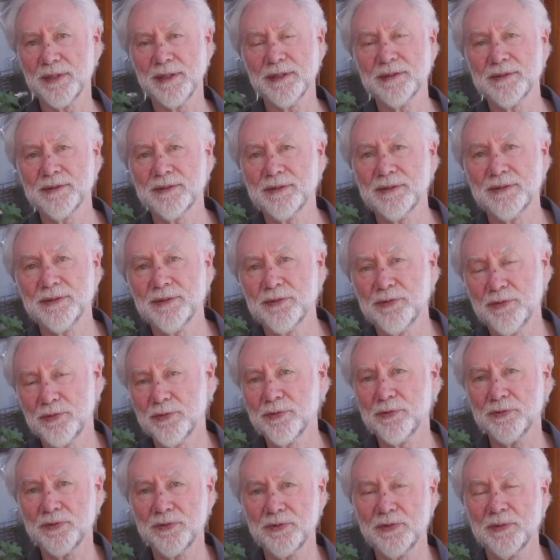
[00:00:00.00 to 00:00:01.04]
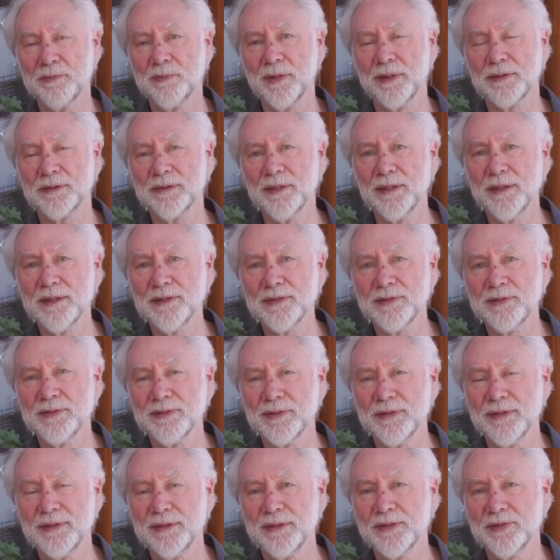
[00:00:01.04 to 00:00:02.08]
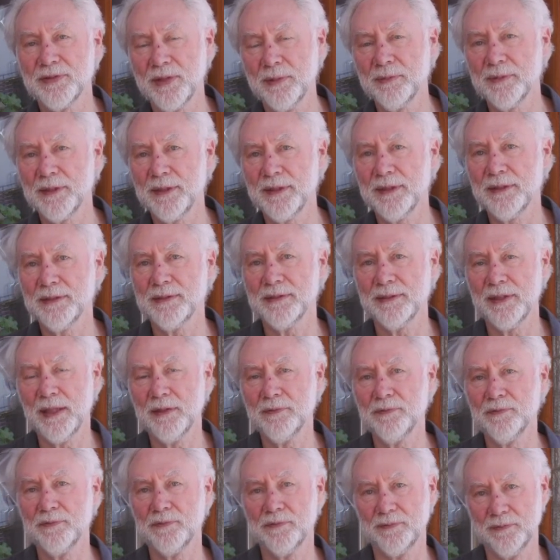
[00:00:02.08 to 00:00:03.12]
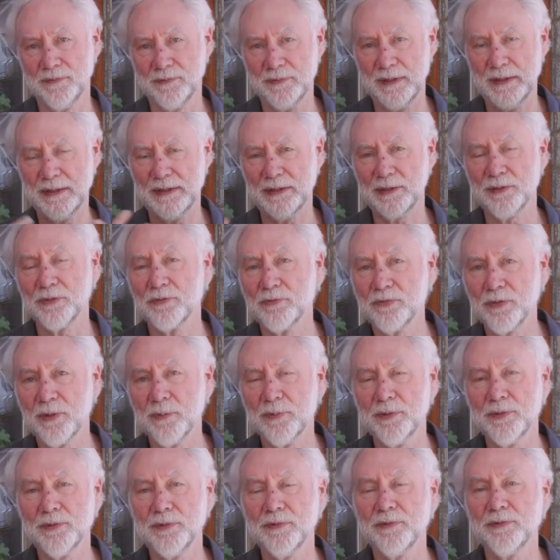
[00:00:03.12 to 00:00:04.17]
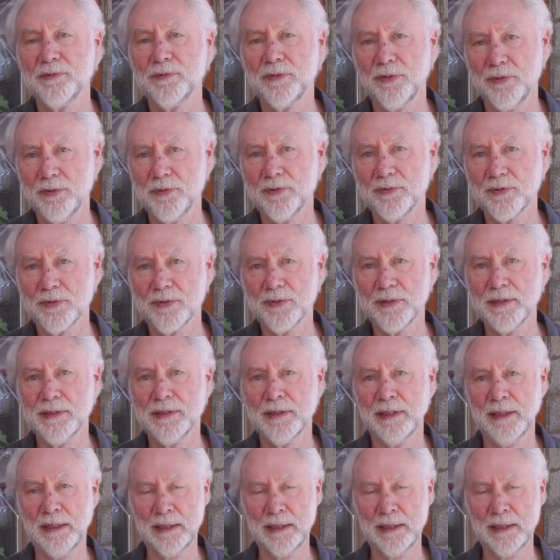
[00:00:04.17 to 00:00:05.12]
that the students in my class and the seminar have contributed hugely.